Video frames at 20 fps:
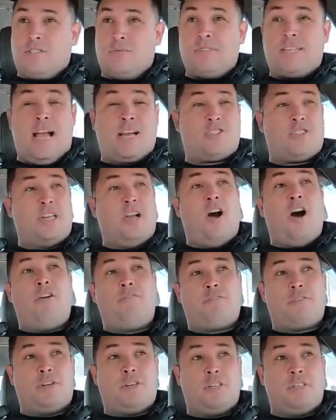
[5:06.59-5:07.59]
She was actually
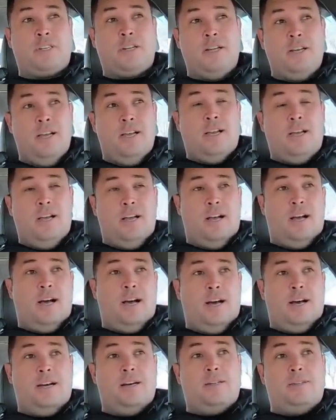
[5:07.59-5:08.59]
offered
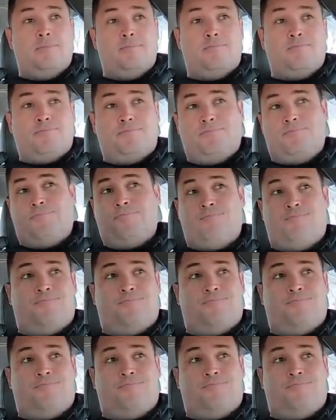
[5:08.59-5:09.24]
um,